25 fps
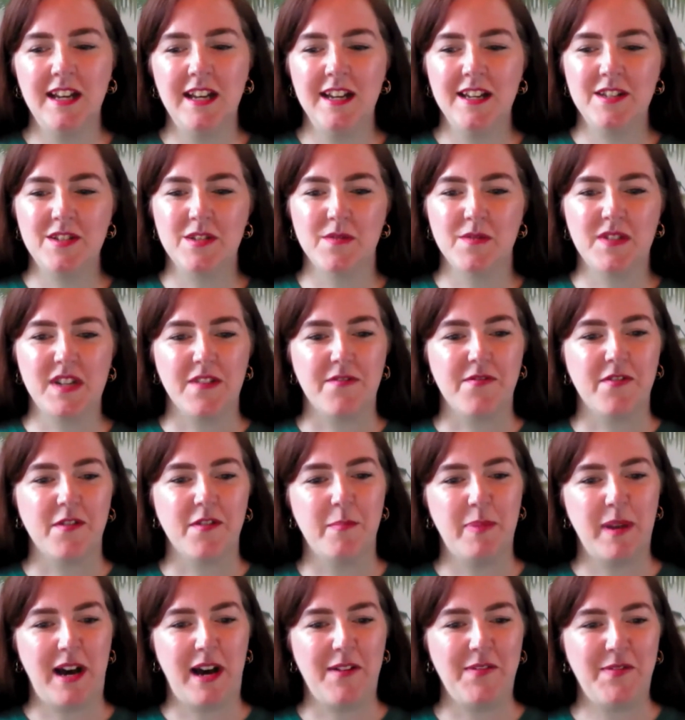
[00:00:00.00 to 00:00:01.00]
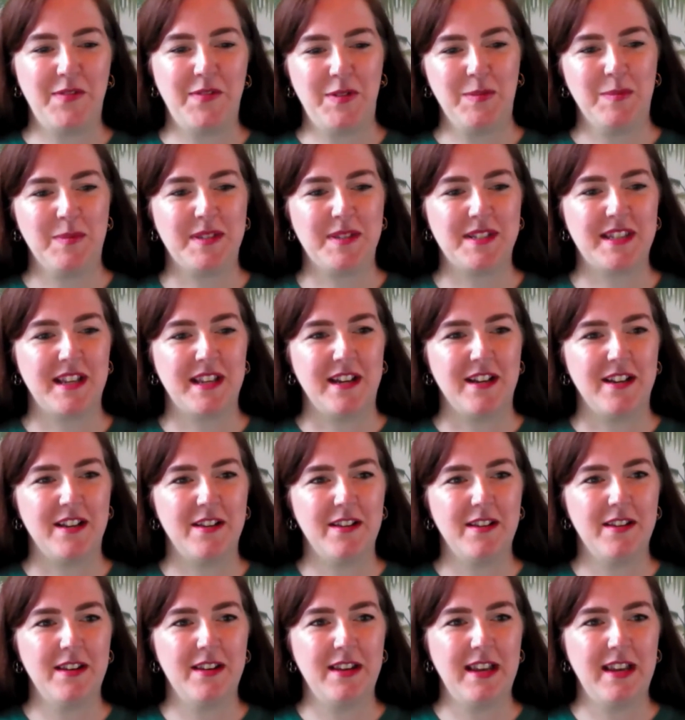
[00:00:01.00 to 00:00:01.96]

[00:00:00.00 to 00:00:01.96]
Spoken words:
sort of different platforms that